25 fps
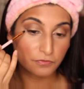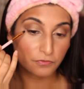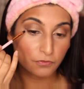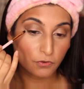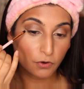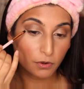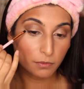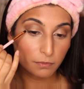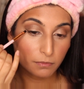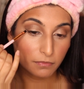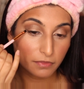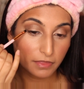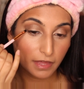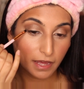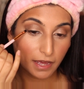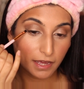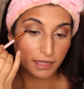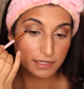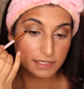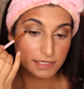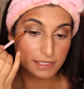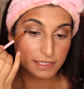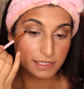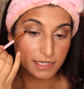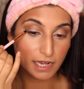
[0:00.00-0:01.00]
from
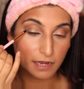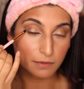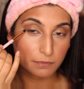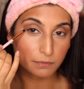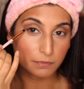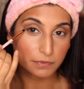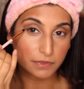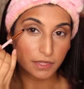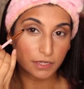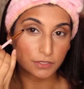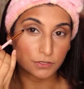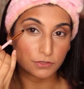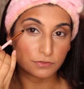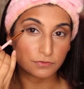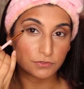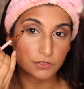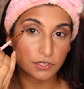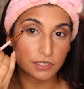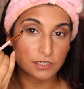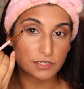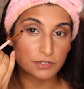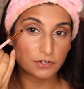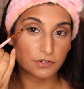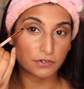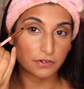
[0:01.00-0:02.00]
that stamp that you've
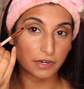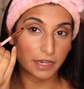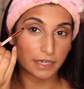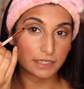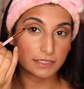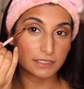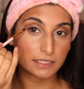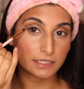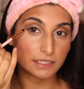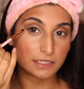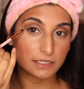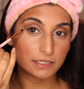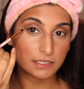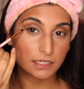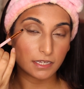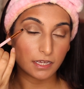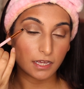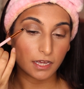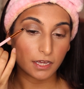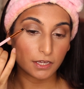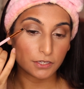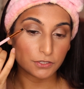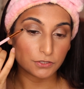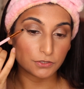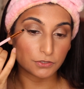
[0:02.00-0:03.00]
just created,
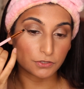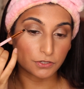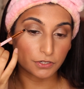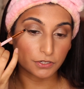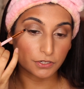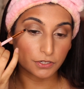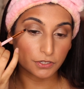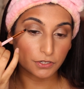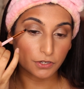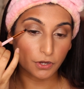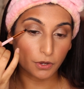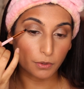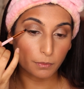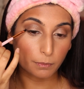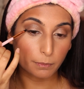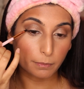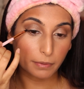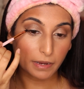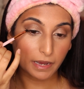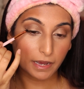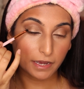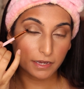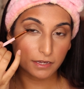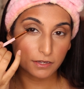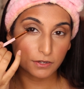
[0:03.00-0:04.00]
you're going to go
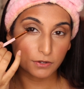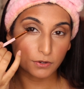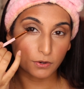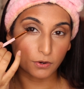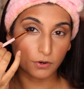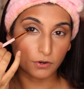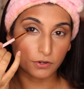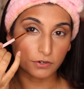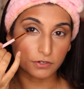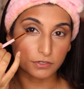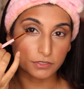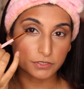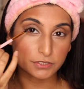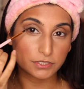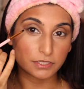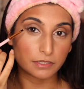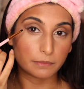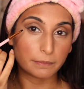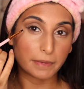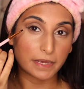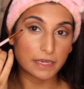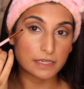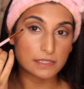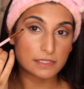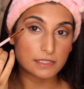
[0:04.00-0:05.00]
back on to
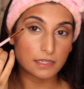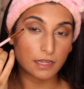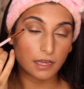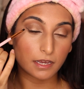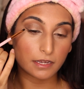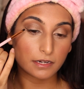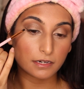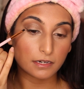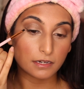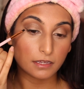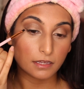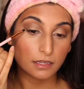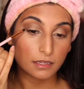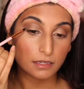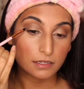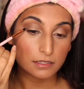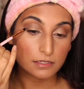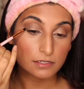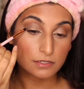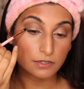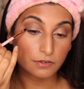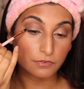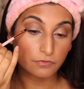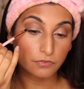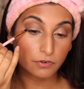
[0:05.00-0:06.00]
the baseline.
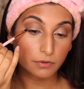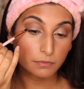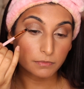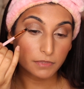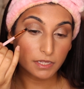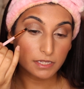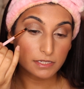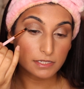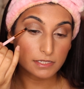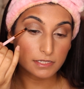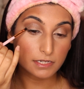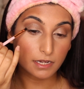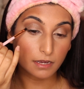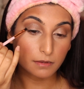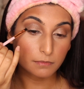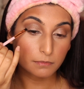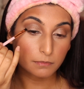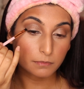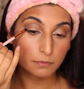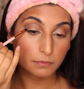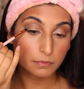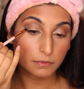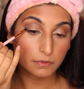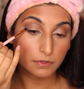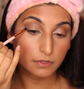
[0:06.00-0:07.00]
So from that
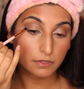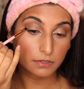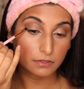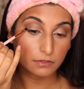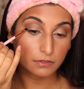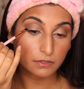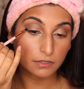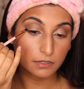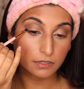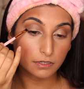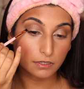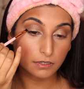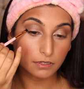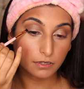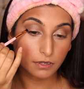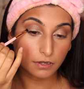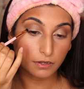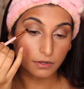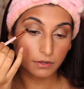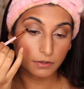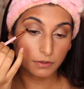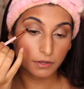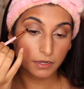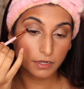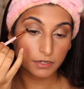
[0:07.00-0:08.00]
stamp, you're going to
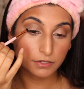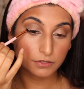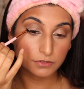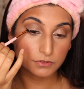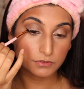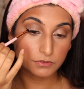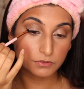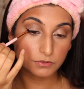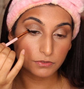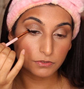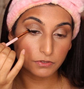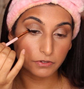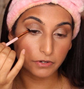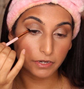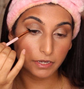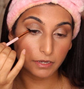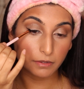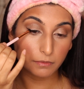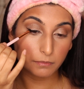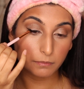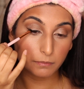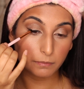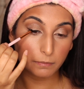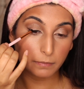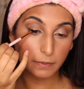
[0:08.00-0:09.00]
go and draw
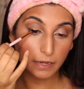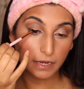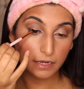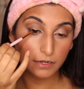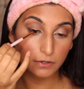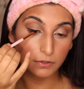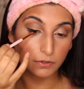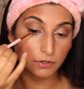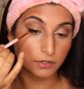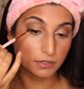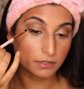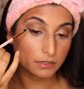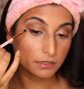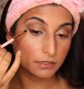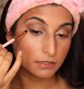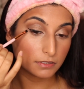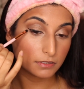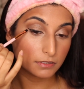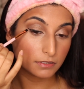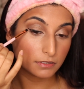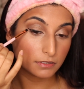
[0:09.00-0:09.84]
it back on